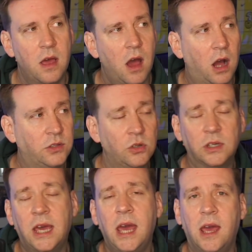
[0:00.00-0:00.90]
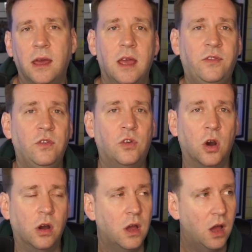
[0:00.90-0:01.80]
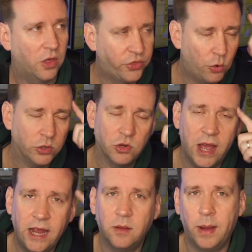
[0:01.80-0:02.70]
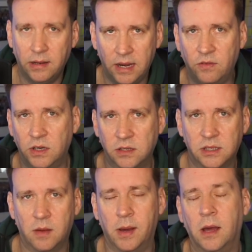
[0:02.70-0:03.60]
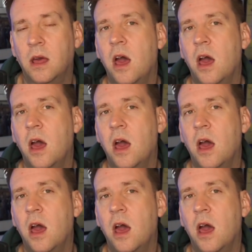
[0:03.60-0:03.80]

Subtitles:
I do not care if you've got a thought in your head about leaving in the summer.